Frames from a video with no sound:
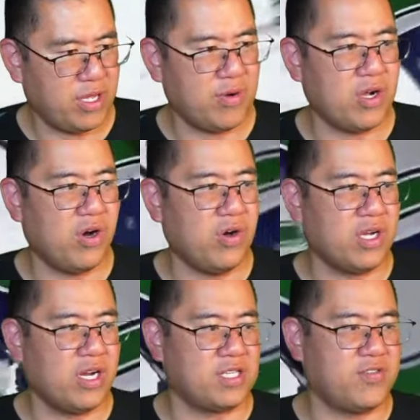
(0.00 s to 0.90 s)
So there we
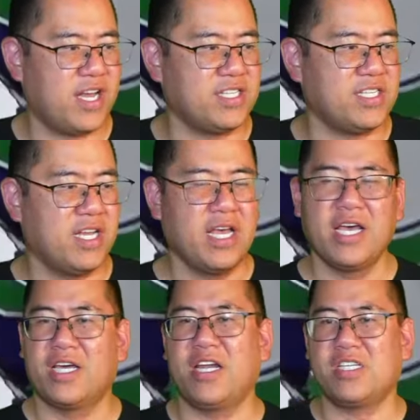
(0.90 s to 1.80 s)
go, Canucks fans.
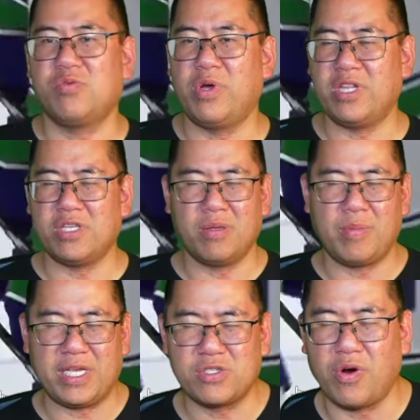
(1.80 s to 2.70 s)
Canucks win
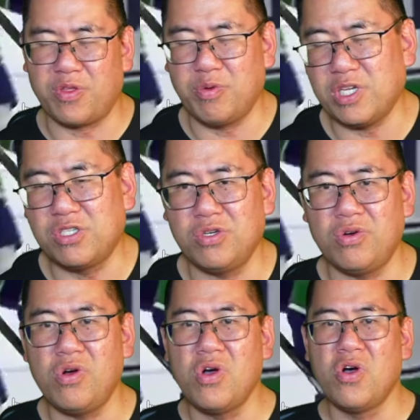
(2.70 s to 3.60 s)
by a score of three to
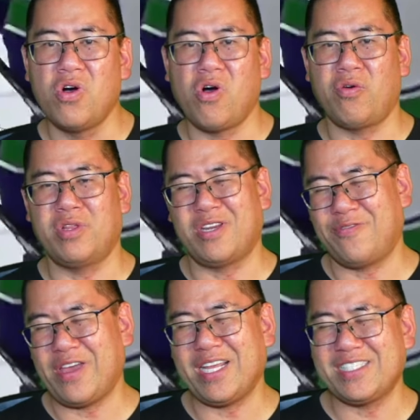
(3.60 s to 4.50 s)
two over the
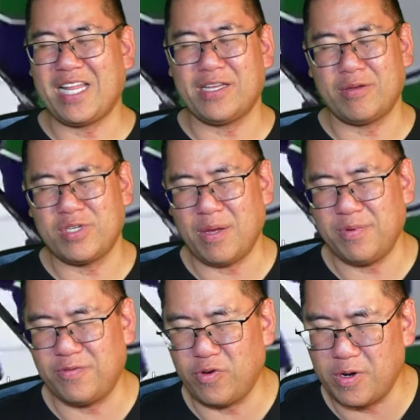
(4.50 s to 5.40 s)
defending Stanley Cup
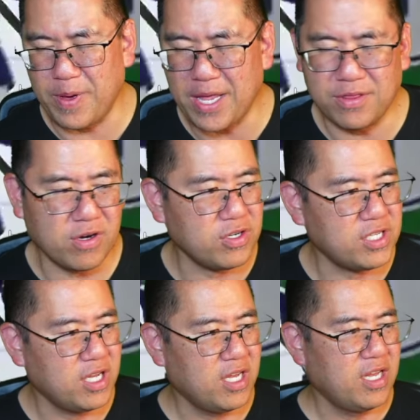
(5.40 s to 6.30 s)
champion Florida
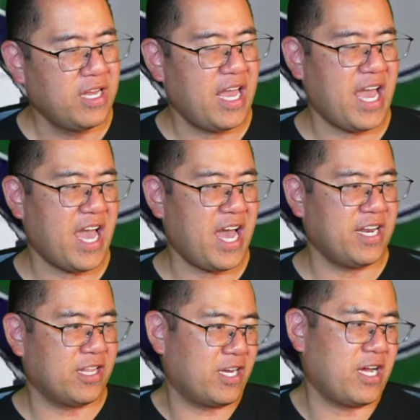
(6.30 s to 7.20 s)
Panthers,
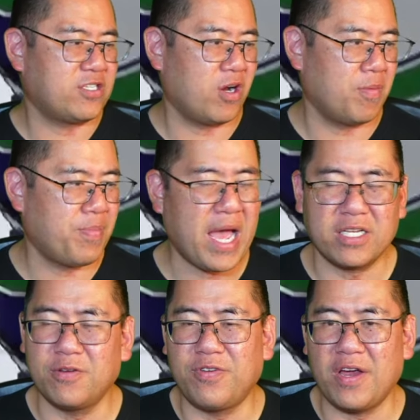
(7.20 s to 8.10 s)
and the Canucks are
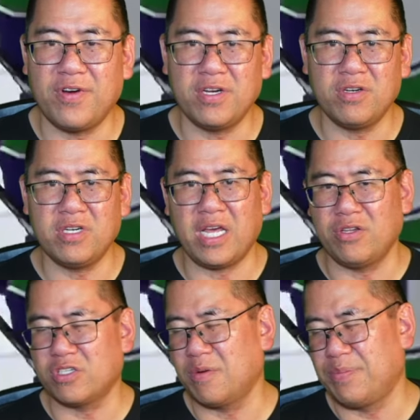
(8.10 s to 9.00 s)
back to five hundred
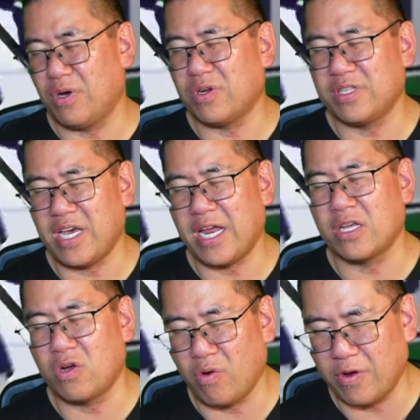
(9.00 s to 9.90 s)
and look to build on
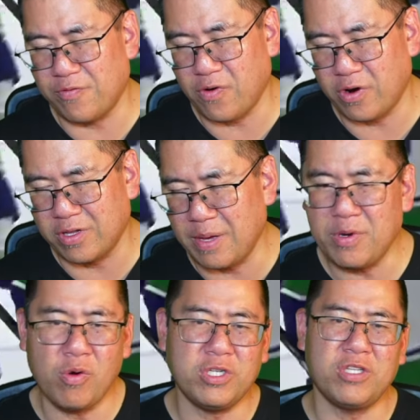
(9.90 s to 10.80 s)
that going forward.
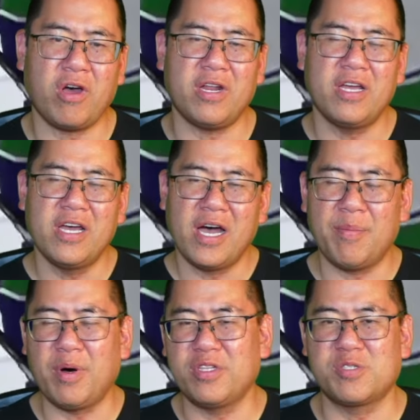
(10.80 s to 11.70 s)
Let me know what you thought
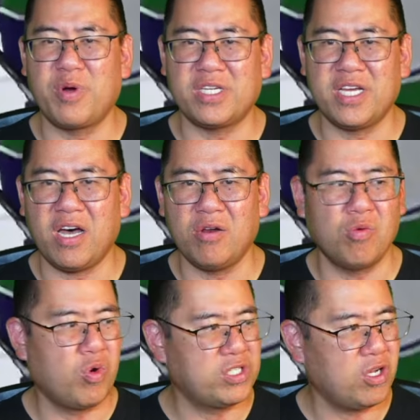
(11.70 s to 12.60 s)
about this
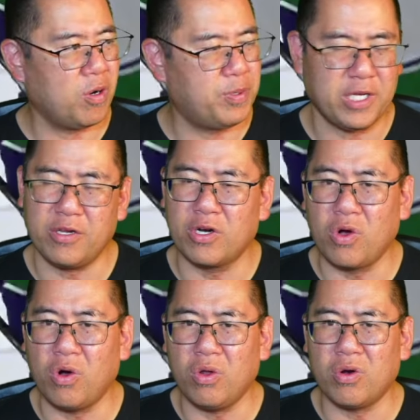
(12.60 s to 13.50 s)
breakdown. Was there a particular
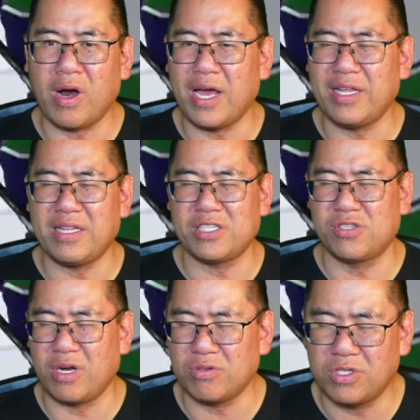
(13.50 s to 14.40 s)
goal or highlight that
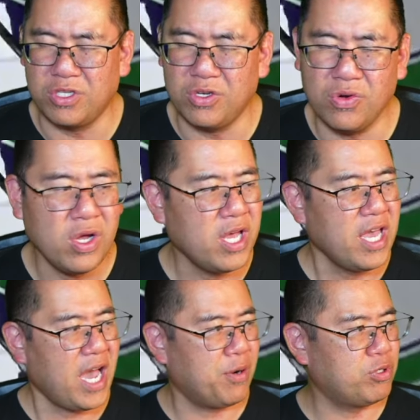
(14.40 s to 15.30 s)
stood out to you?
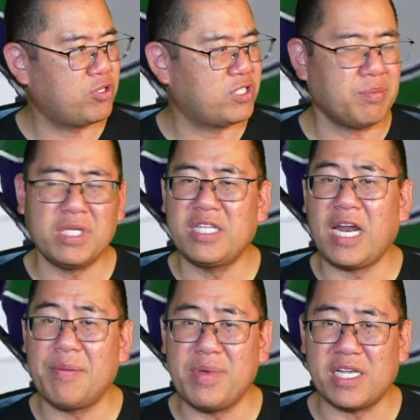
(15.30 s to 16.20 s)
And was there something
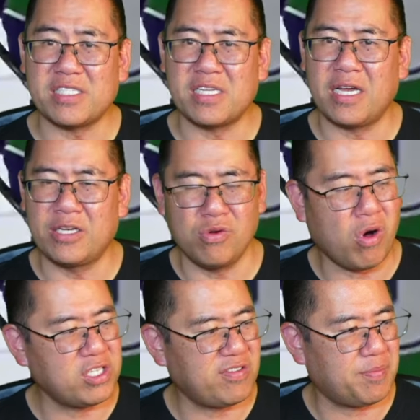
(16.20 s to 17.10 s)
that I missed, a
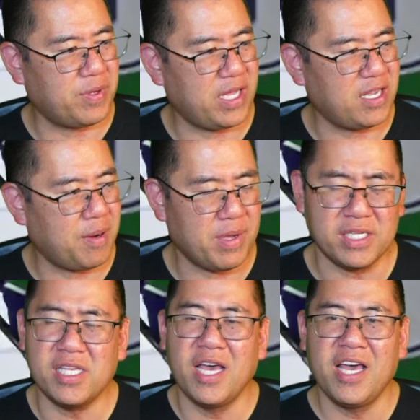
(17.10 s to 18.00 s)
nuance of a play that I
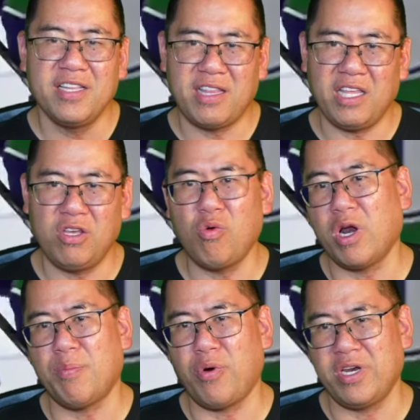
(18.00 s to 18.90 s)
missed that you
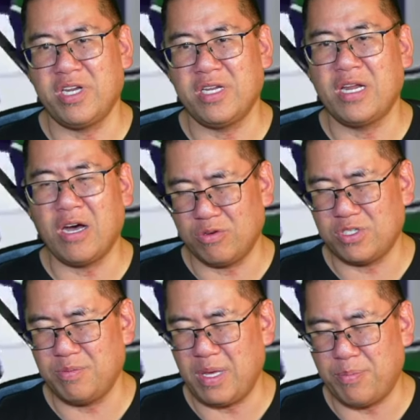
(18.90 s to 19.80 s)
want to point it
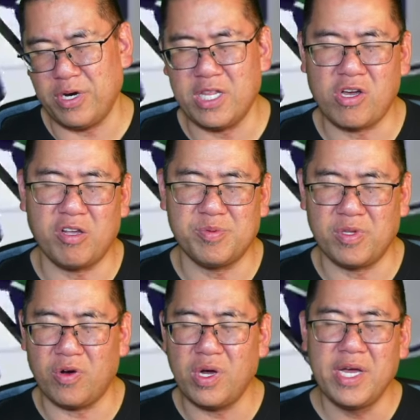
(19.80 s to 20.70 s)
out to me? Put it in the comments
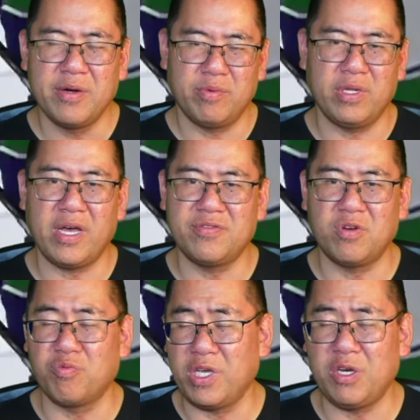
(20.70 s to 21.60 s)
below. Would love
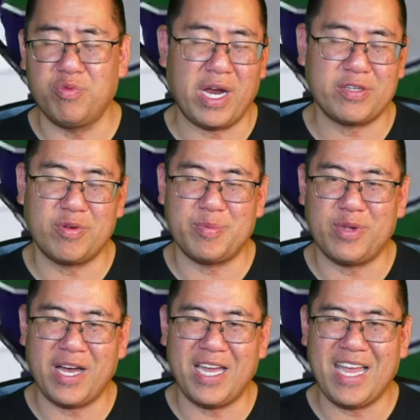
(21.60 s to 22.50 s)
to read, react, and
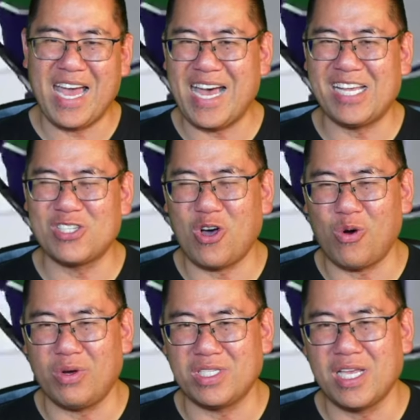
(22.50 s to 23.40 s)
reply as
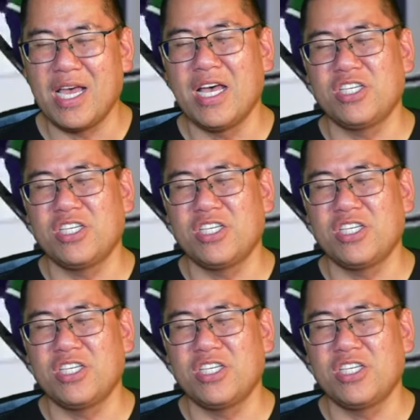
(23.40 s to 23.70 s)
always.